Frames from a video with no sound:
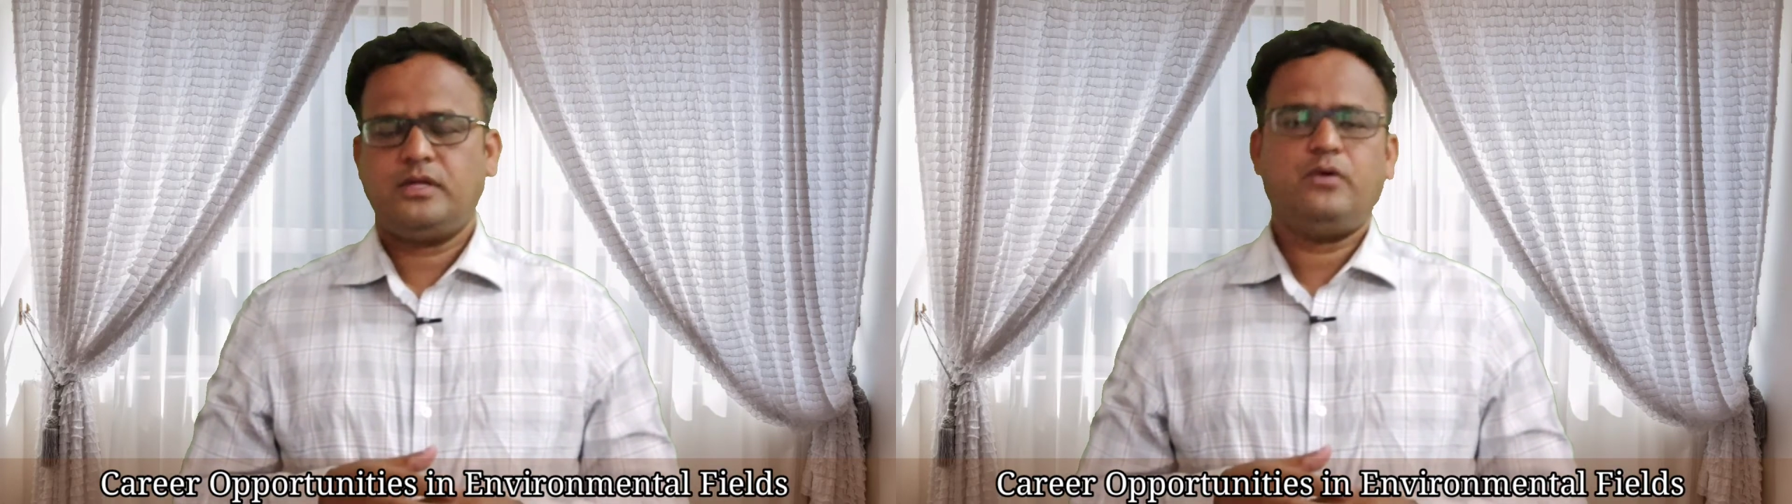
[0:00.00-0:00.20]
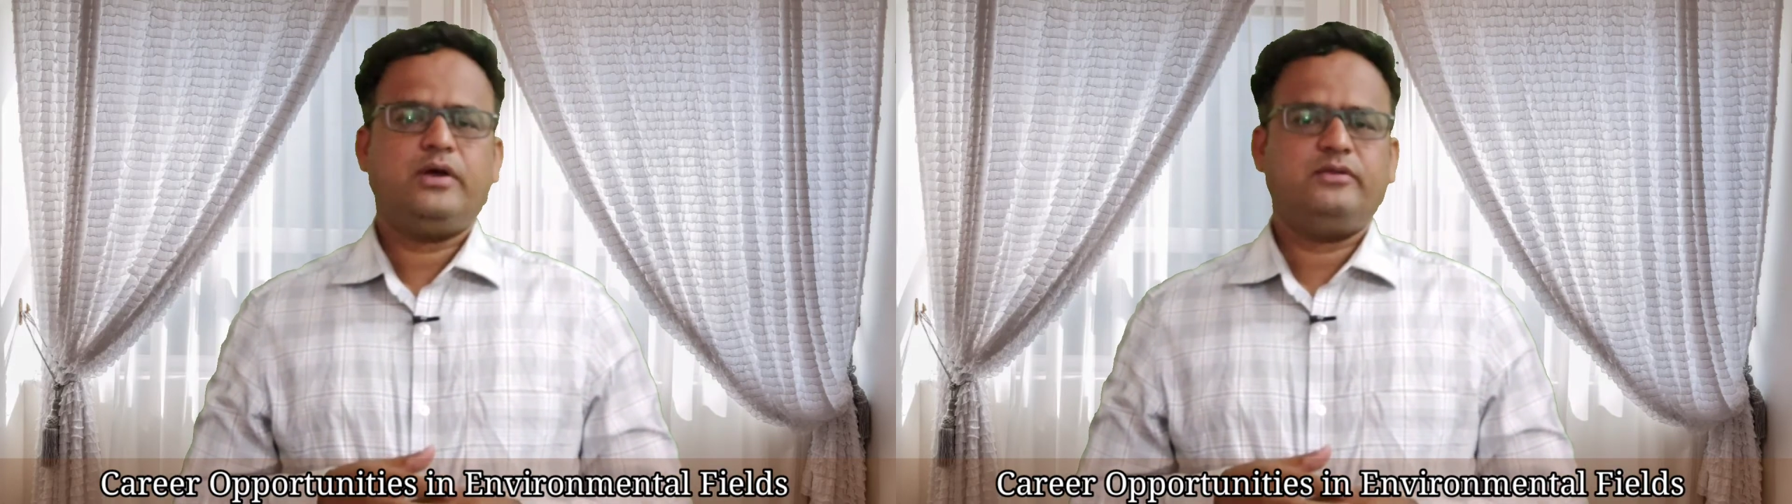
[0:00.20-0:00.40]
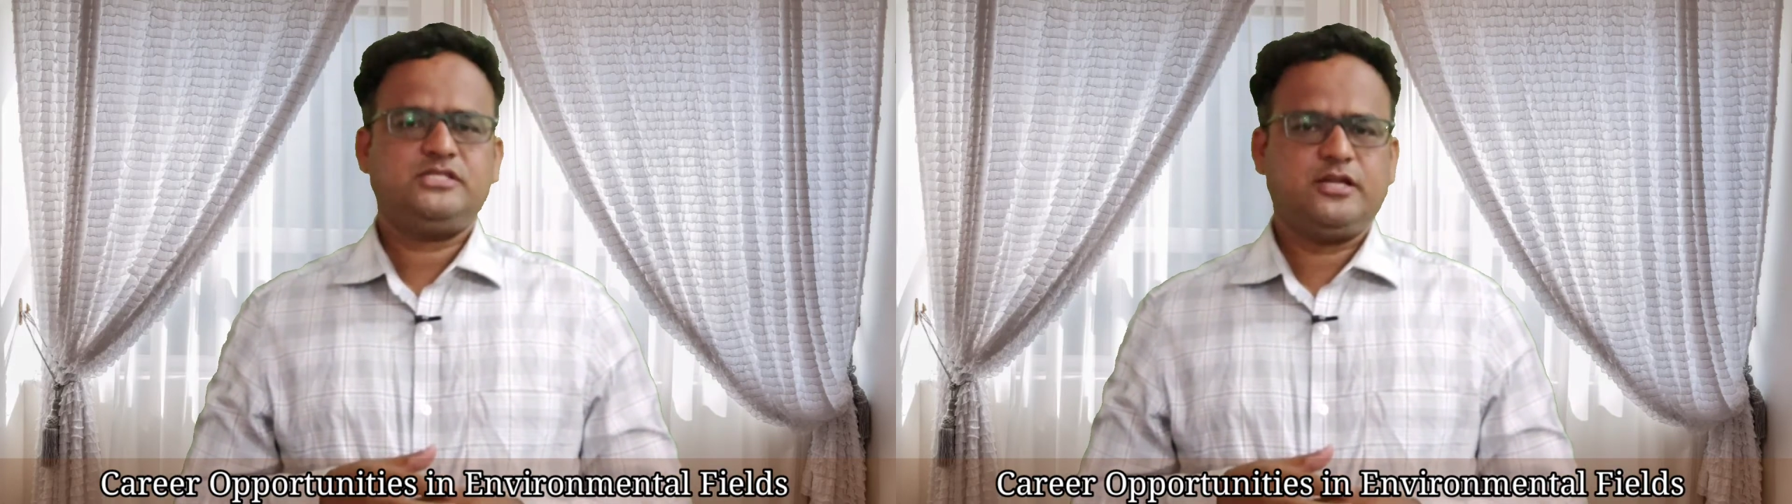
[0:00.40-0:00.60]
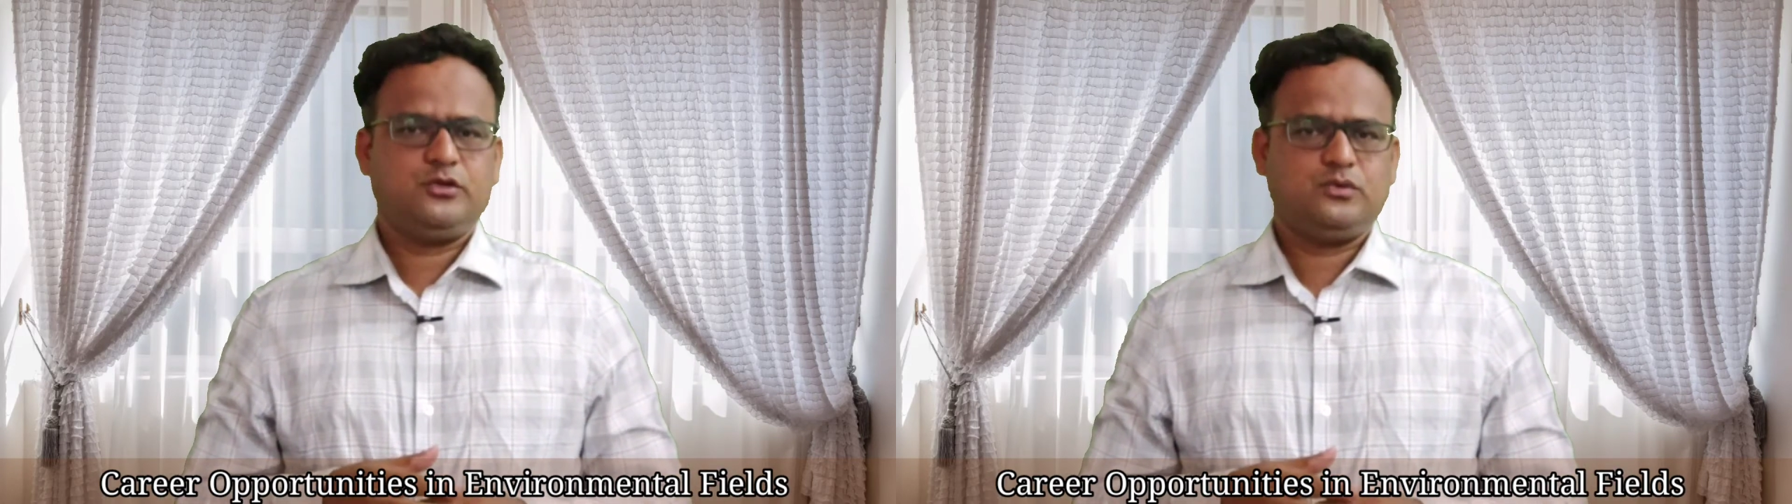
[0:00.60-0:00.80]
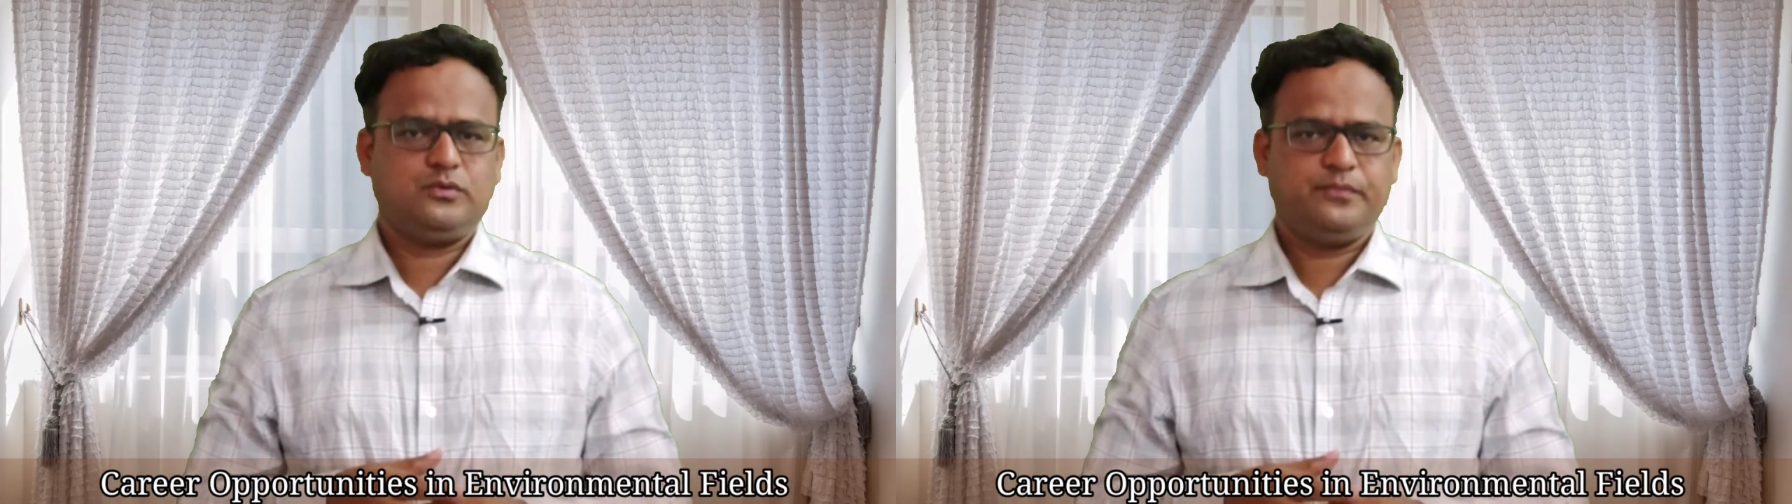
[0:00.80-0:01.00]
Now I will tell
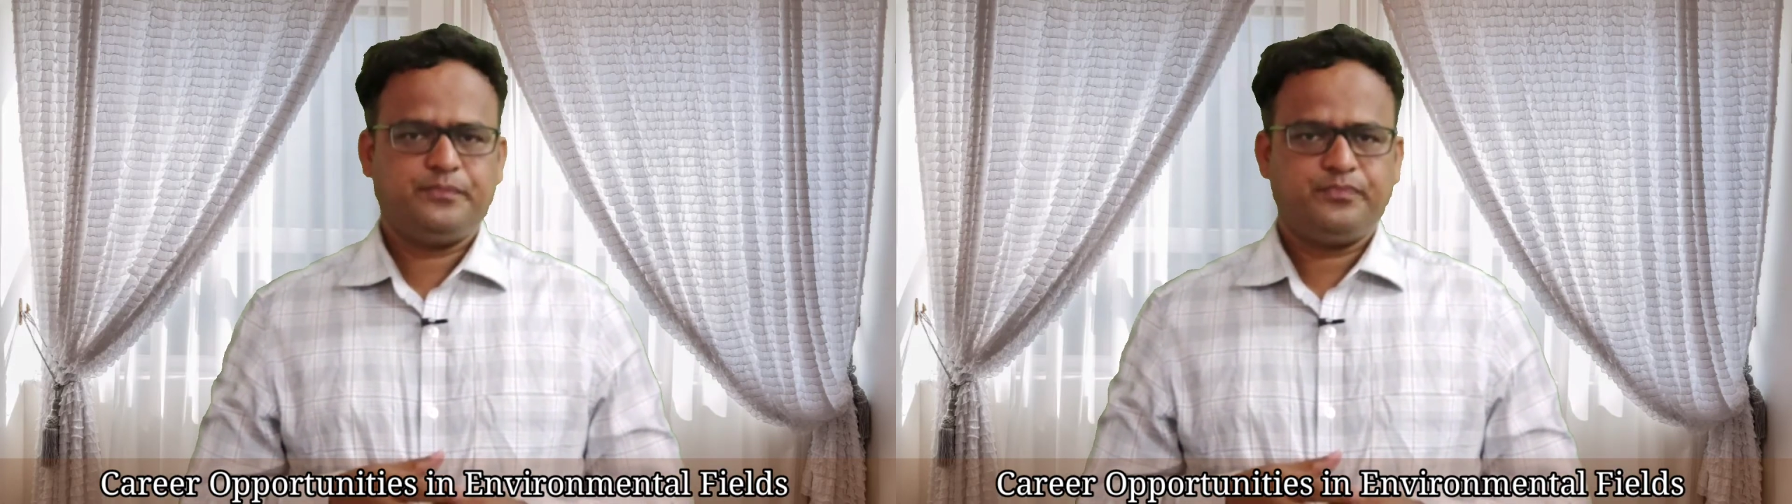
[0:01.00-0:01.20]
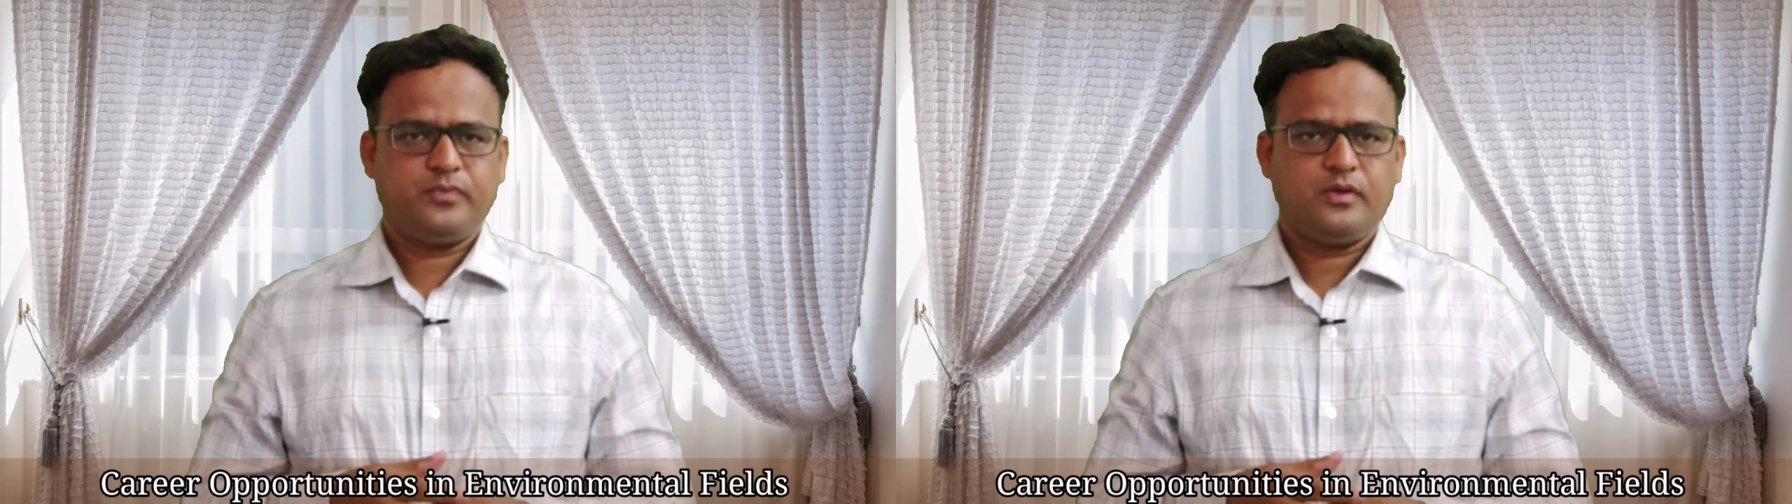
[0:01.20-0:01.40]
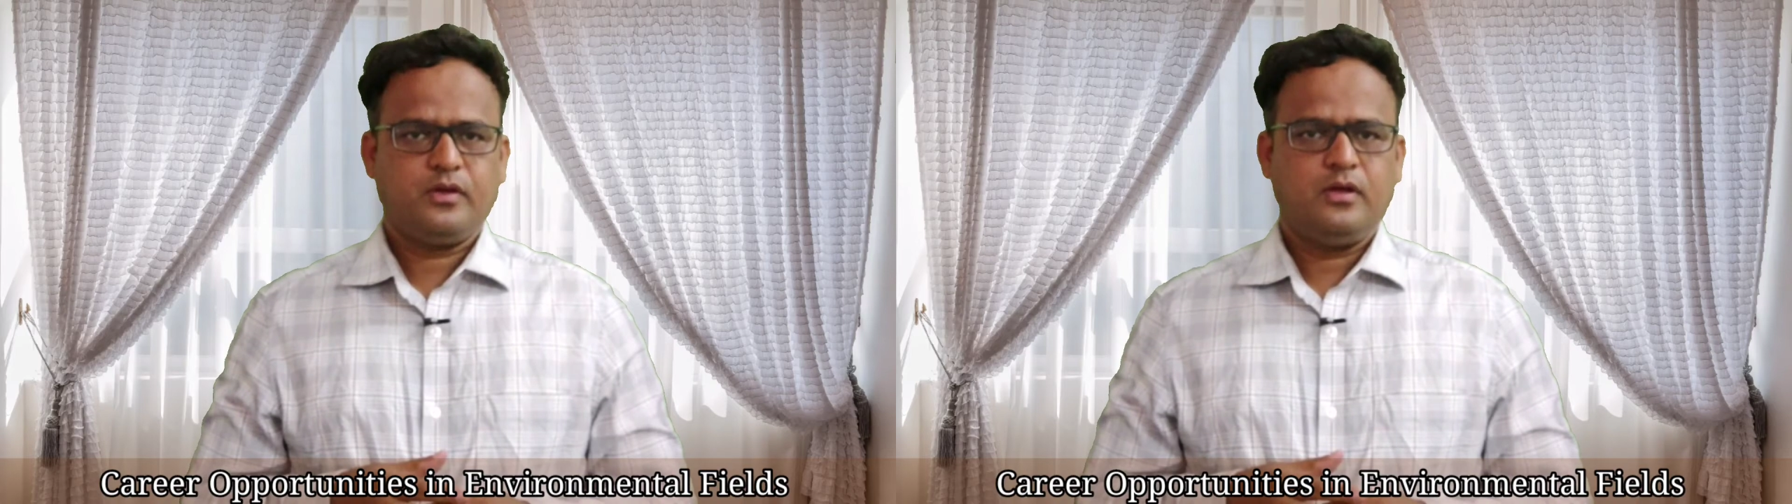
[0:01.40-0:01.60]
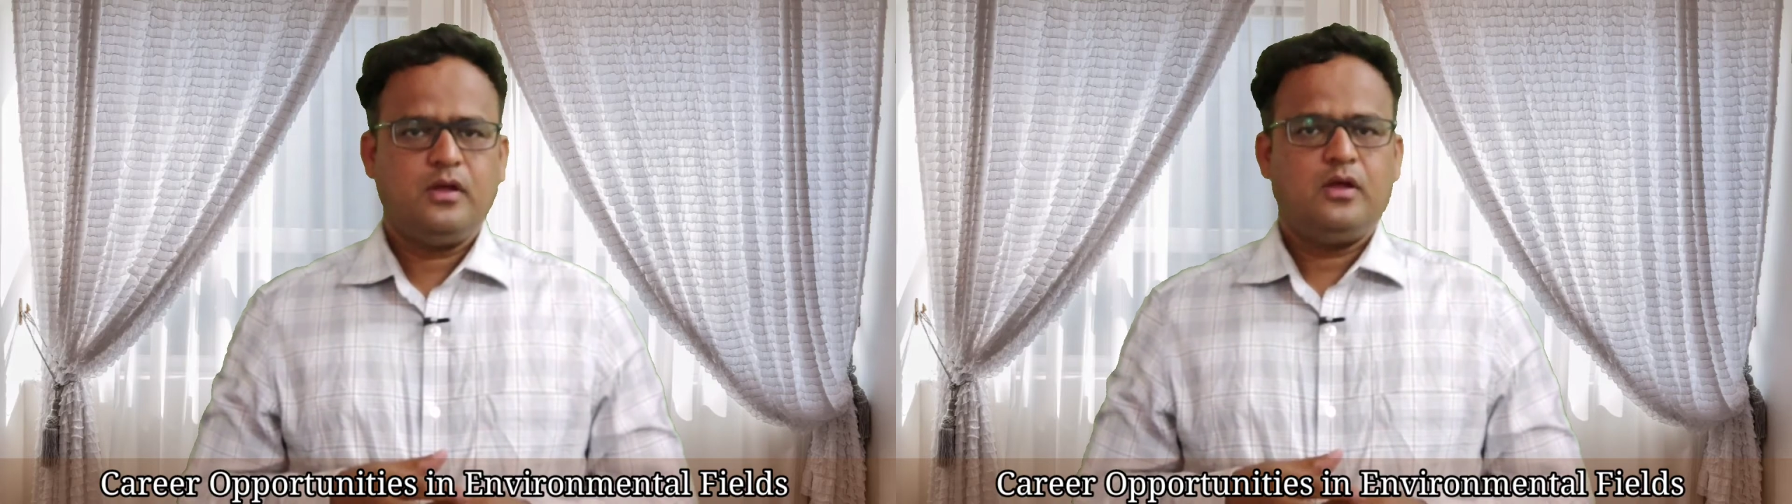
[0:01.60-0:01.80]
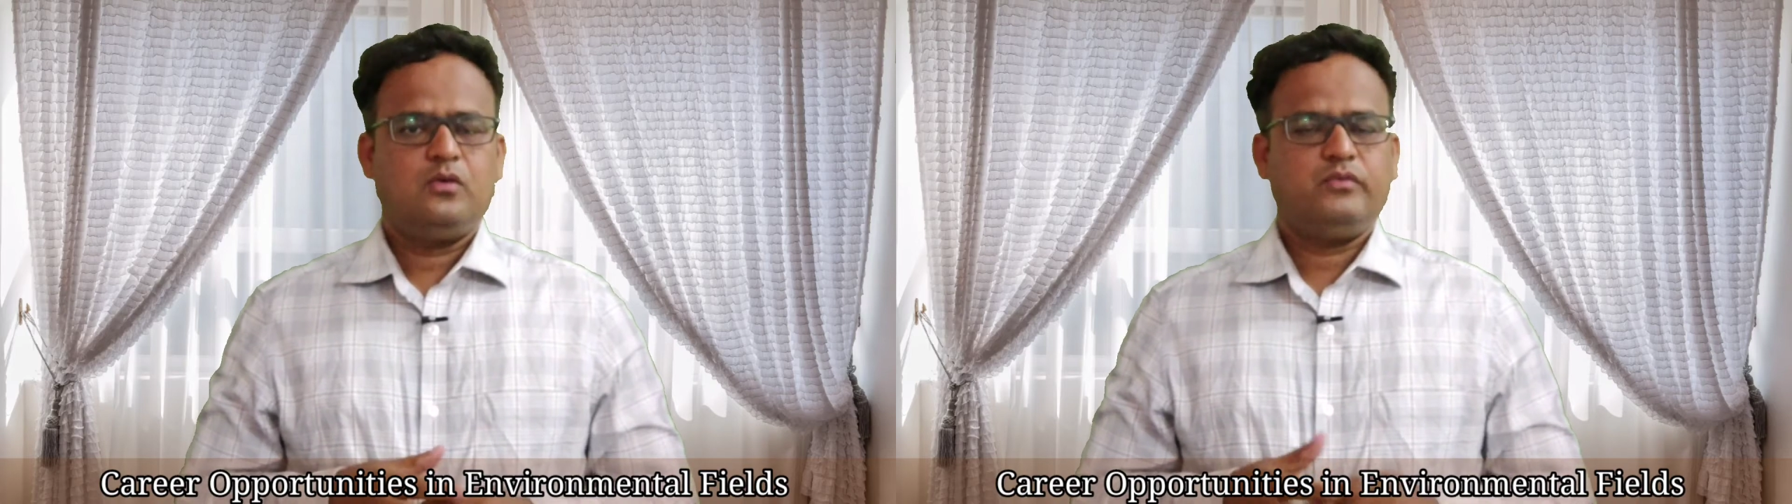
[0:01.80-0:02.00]
you
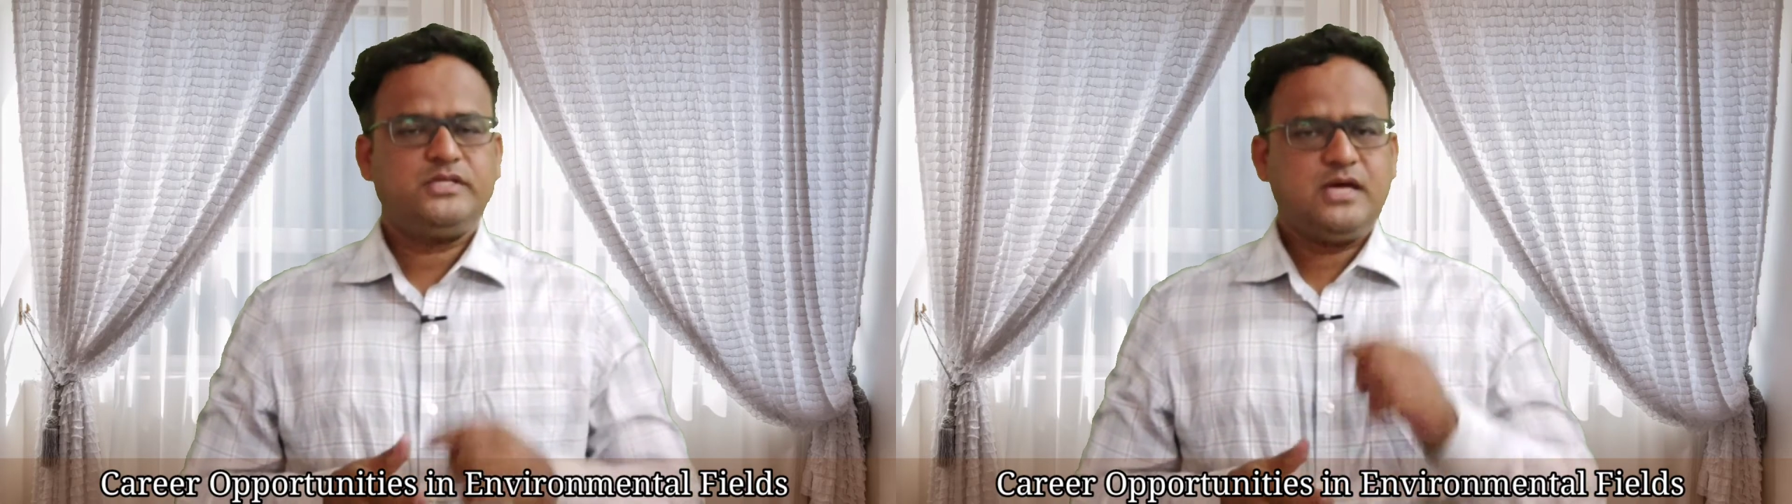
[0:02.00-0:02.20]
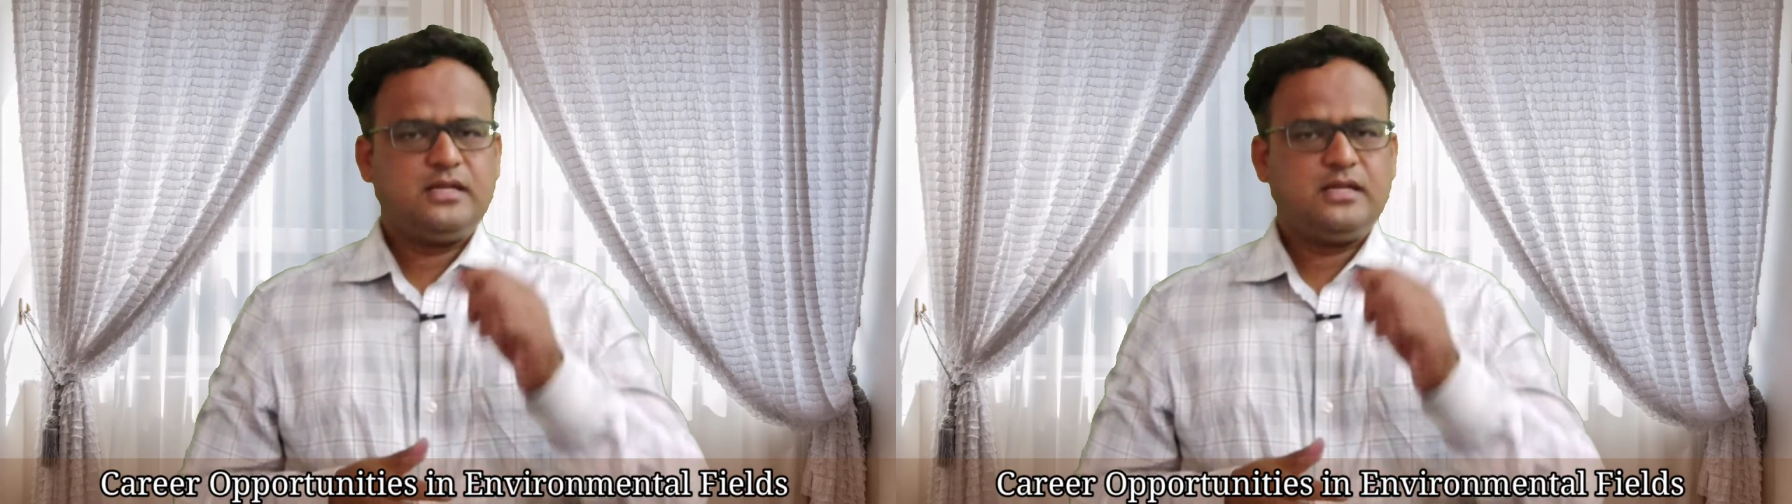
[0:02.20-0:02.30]
which